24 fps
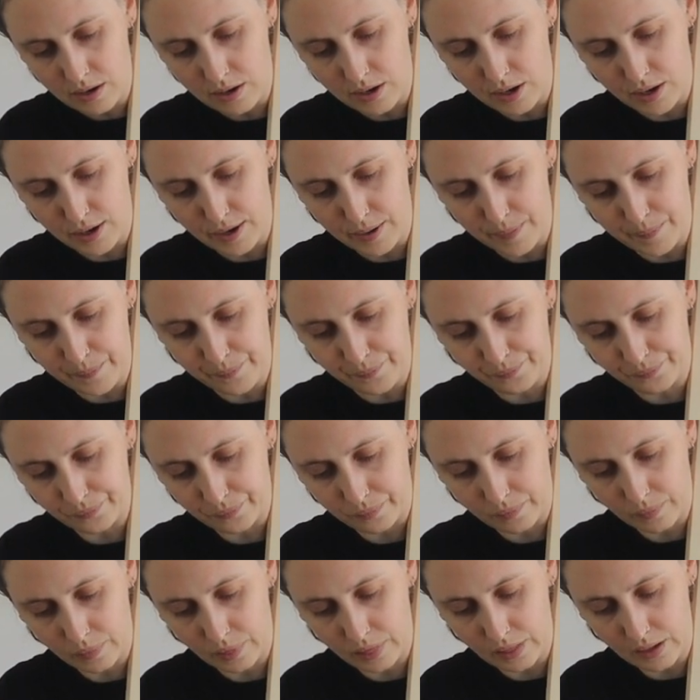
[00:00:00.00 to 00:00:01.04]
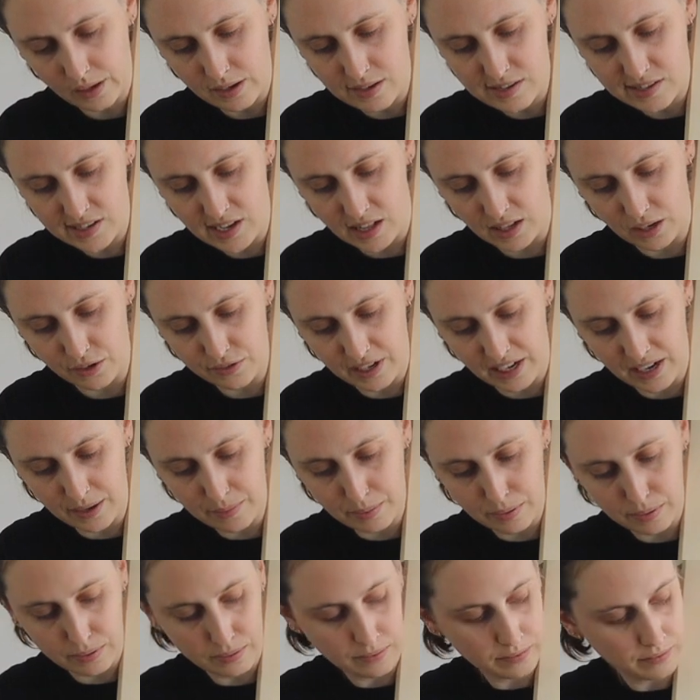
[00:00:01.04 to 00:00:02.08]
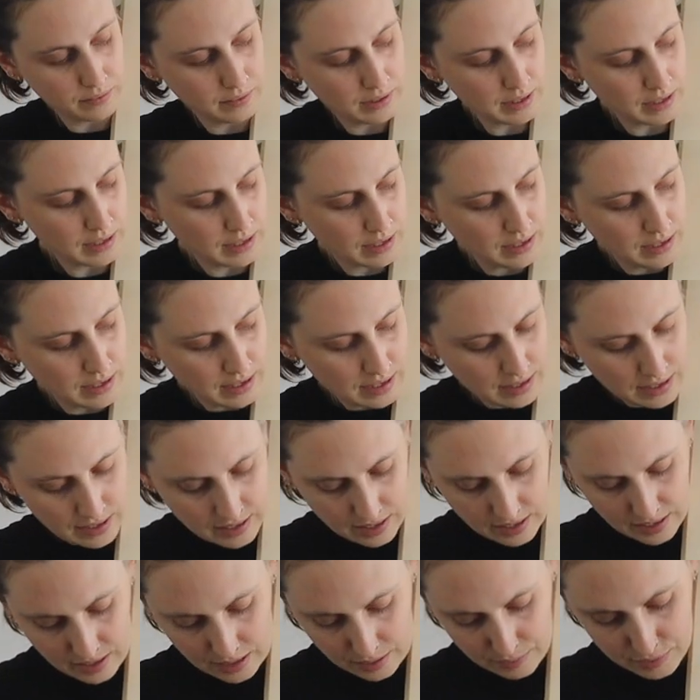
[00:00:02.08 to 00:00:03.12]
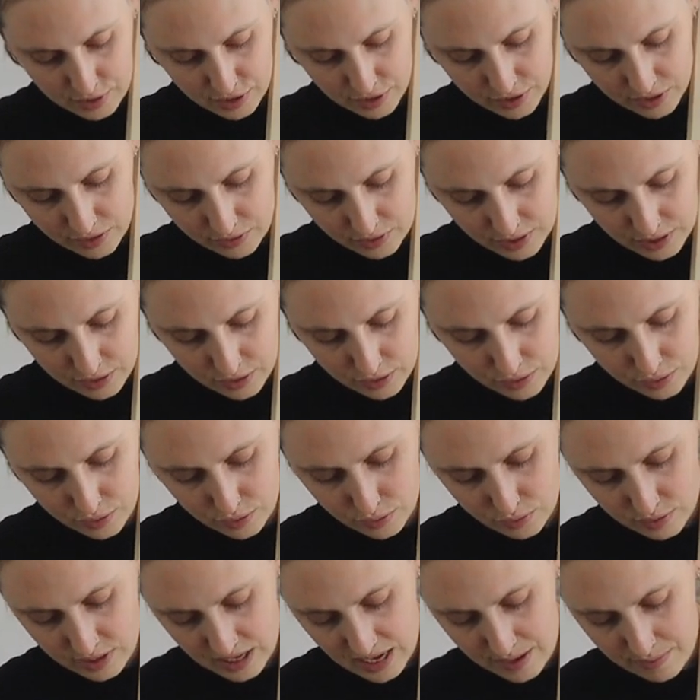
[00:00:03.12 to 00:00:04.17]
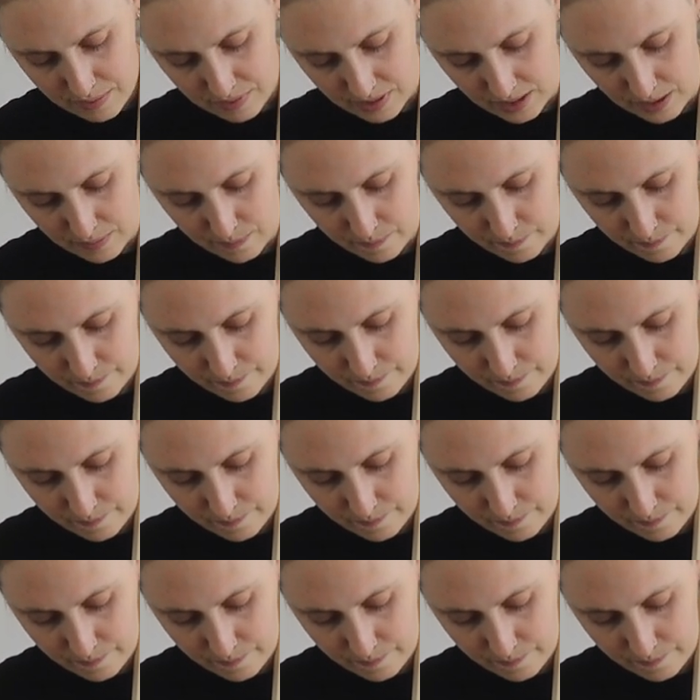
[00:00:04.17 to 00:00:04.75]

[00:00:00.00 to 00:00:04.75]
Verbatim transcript: um, cello tape, I'm just going to tape them.